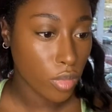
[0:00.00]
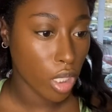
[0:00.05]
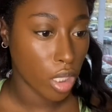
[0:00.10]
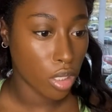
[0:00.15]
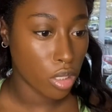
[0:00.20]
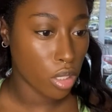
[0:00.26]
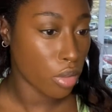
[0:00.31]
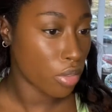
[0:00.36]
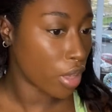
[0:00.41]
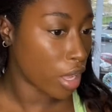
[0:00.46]

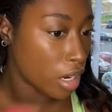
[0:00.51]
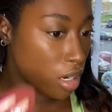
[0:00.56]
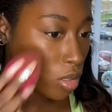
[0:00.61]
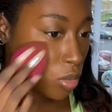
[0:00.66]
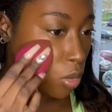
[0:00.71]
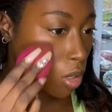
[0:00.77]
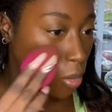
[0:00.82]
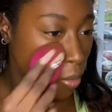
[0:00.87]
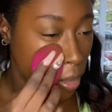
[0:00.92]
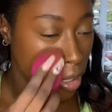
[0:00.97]
So that is
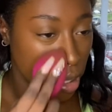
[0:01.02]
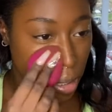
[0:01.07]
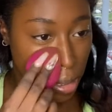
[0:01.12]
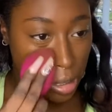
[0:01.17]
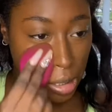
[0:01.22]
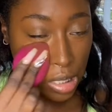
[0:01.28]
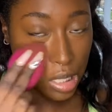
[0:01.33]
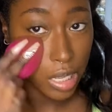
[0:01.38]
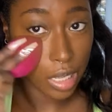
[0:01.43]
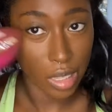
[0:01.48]
what we are
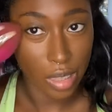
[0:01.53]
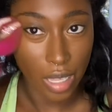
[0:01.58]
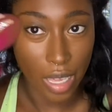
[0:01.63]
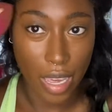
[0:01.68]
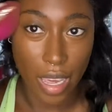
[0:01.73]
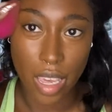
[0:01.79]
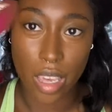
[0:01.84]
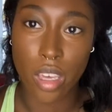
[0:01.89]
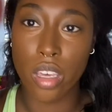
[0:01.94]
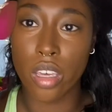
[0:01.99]
looking
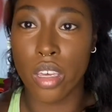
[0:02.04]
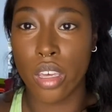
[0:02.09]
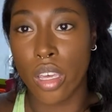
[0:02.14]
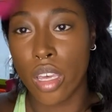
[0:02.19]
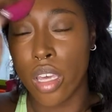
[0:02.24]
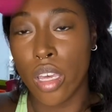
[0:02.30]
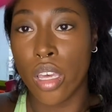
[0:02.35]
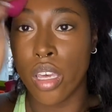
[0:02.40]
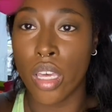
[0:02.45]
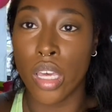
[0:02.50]
like.
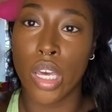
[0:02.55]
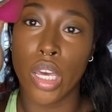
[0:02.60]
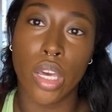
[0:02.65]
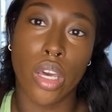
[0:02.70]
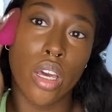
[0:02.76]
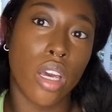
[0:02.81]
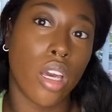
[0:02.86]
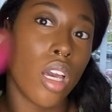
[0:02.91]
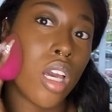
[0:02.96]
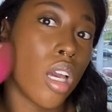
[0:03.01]

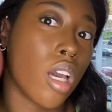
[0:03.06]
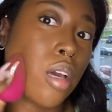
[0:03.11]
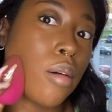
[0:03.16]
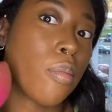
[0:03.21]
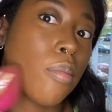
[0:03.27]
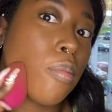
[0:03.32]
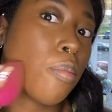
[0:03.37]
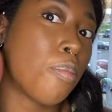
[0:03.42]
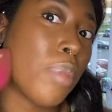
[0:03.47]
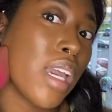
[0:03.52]

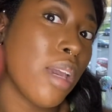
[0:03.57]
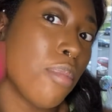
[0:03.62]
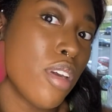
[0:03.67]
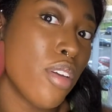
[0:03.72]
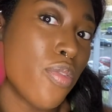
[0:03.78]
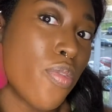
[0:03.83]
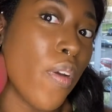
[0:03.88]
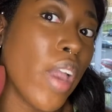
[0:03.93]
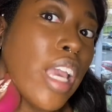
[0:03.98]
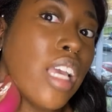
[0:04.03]

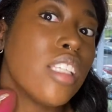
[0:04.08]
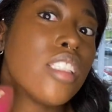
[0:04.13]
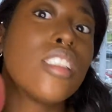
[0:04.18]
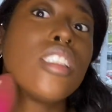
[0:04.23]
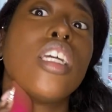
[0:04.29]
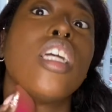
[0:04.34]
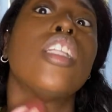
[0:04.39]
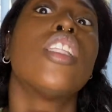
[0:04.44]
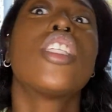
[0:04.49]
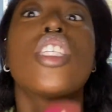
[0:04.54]
Baby-faced
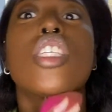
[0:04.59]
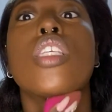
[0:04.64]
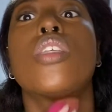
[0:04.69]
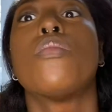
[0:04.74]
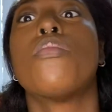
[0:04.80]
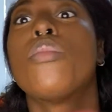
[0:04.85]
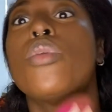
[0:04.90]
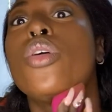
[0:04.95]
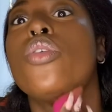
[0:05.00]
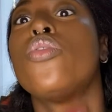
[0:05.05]
and
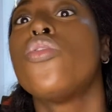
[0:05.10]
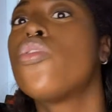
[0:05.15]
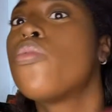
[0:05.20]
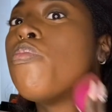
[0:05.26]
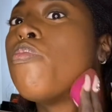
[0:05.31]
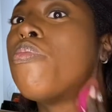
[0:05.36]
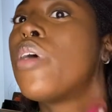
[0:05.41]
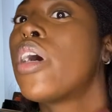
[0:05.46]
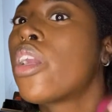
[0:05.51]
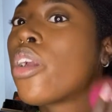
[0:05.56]

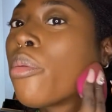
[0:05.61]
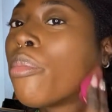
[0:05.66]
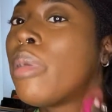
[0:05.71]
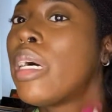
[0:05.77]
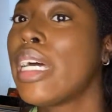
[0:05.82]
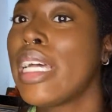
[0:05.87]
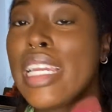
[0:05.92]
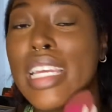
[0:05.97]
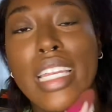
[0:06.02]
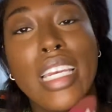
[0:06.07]
smooth,
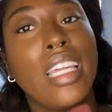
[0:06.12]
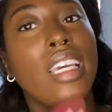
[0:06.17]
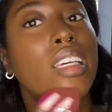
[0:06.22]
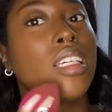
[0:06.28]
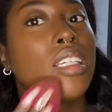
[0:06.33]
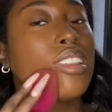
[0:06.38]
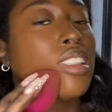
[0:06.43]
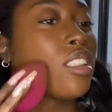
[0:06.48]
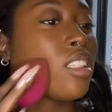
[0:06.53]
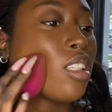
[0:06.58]
butter-butted.
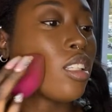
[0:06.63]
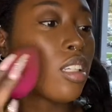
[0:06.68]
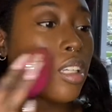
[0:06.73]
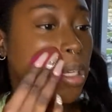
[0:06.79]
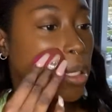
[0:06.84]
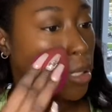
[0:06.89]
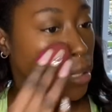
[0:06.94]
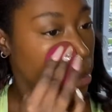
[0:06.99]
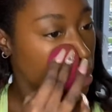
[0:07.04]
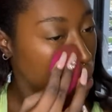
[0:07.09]

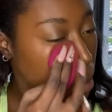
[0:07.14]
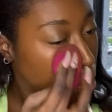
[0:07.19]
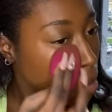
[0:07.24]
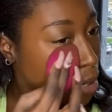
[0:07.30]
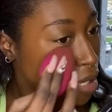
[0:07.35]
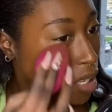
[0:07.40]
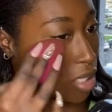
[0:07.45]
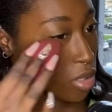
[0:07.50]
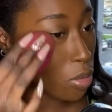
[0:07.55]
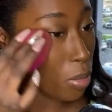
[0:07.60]

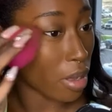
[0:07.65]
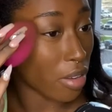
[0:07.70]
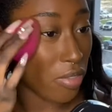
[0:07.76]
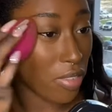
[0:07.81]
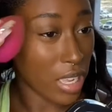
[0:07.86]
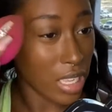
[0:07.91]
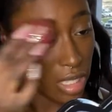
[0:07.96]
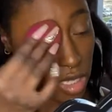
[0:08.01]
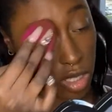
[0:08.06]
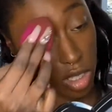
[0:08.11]
That's what my
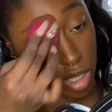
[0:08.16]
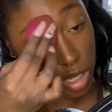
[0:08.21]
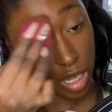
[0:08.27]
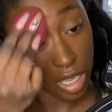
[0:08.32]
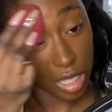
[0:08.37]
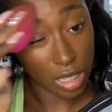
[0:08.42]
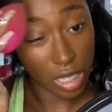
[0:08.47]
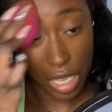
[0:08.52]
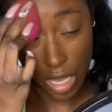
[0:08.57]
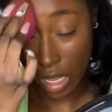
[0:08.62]
face is looking
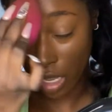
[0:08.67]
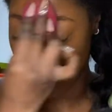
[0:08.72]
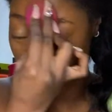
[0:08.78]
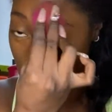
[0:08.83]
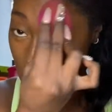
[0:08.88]
like.